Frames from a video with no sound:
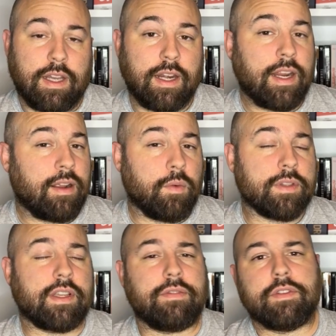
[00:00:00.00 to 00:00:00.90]
and I
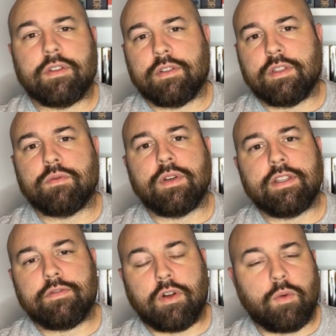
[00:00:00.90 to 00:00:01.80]
was after this
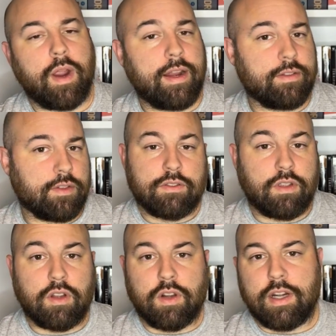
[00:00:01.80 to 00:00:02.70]
release for a while,
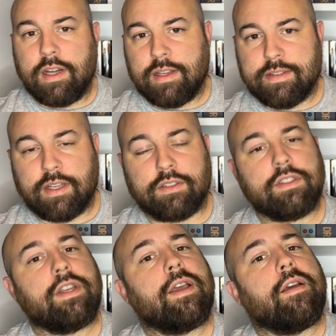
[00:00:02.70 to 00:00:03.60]
so I got it in a
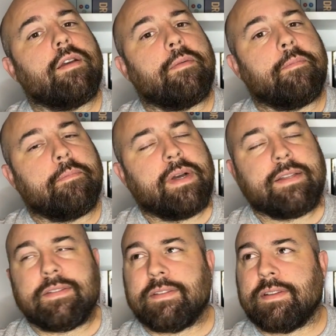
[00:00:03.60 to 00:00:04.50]
second.
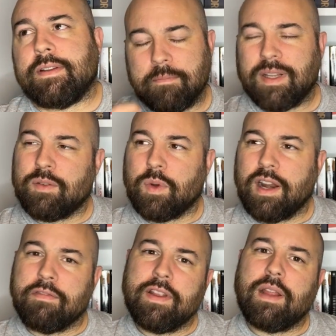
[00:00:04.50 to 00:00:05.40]
But what
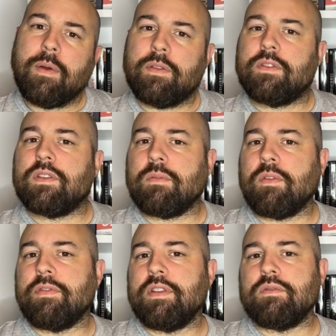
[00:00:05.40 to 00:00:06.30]
I feel about some
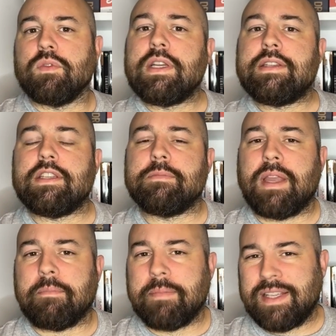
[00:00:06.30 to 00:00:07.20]
of these releases
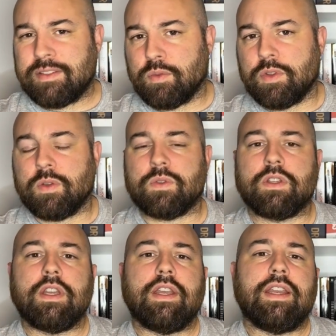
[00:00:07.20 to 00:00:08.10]
by big studios
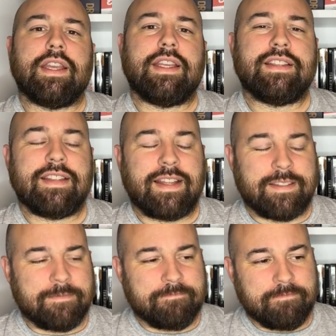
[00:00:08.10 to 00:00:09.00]
is that